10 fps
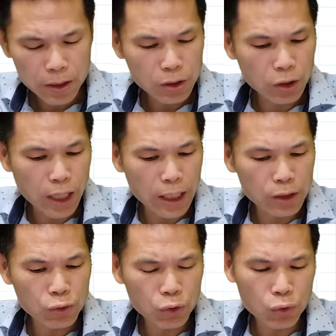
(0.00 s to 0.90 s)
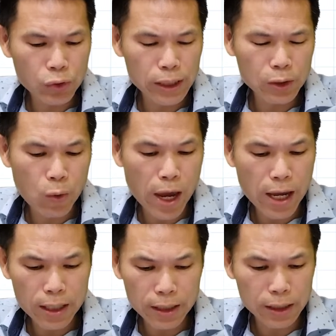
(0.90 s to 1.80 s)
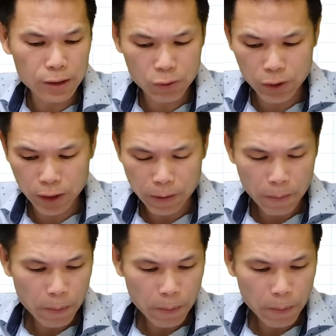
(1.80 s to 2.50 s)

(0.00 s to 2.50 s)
So that is root 3 squared is 3.